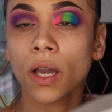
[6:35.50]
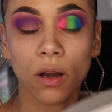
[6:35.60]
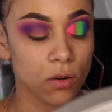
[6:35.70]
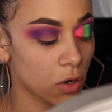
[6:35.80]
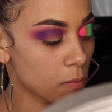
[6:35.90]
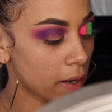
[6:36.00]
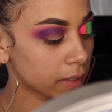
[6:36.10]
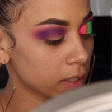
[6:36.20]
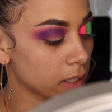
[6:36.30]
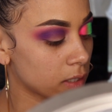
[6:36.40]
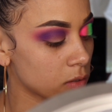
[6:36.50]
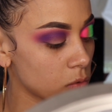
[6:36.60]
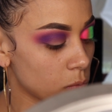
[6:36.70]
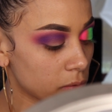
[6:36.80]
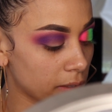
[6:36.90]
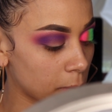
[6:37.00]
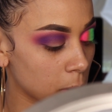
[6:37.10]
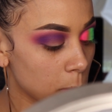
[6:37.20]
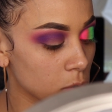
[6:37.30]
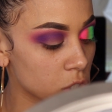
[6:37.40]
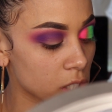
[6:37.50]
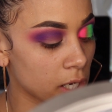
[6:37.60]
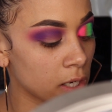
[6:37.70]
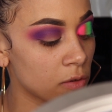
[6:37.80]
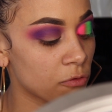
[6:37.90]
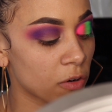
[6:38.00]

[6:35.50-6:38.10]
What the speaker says: I'll go back in with that purple shade